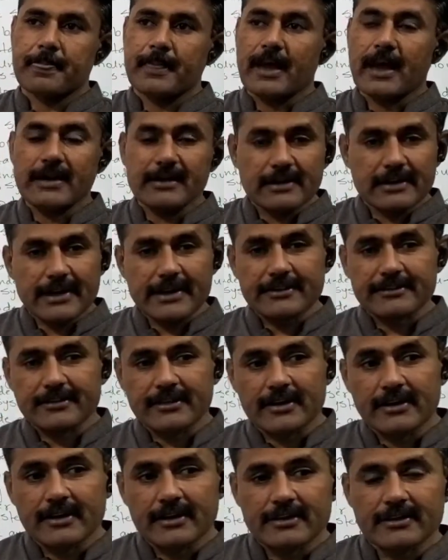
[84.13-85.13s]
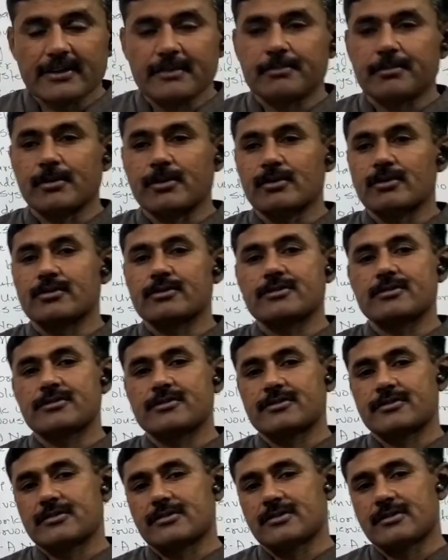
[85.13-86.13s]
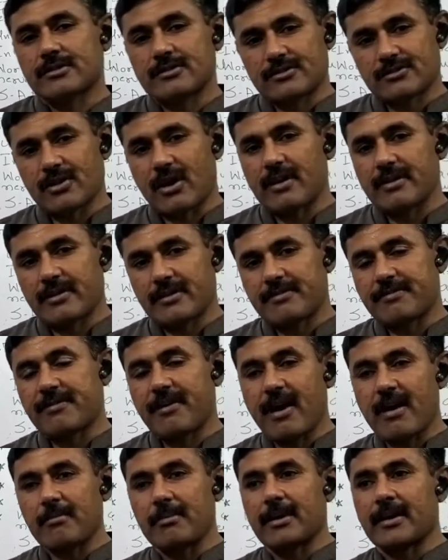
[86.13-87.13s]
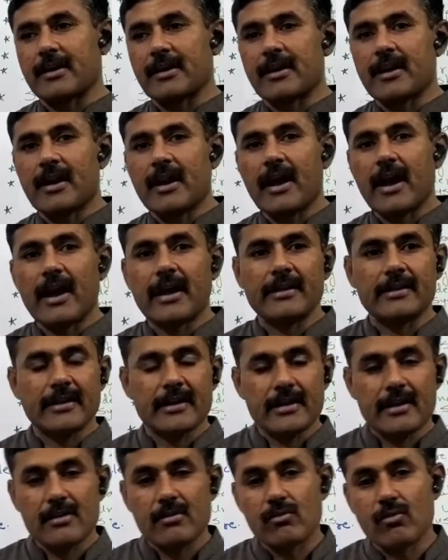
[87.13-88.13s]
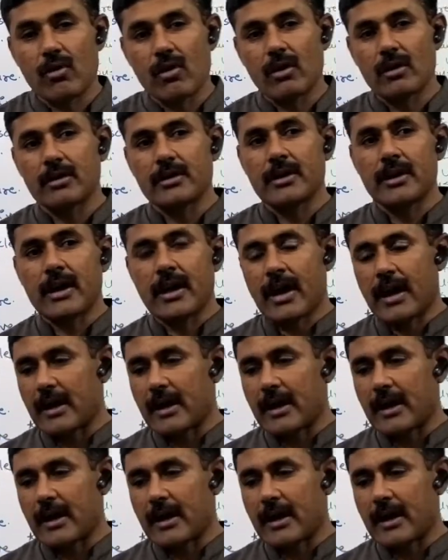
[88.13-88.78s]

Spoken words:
And later the bones started forming and they evolved,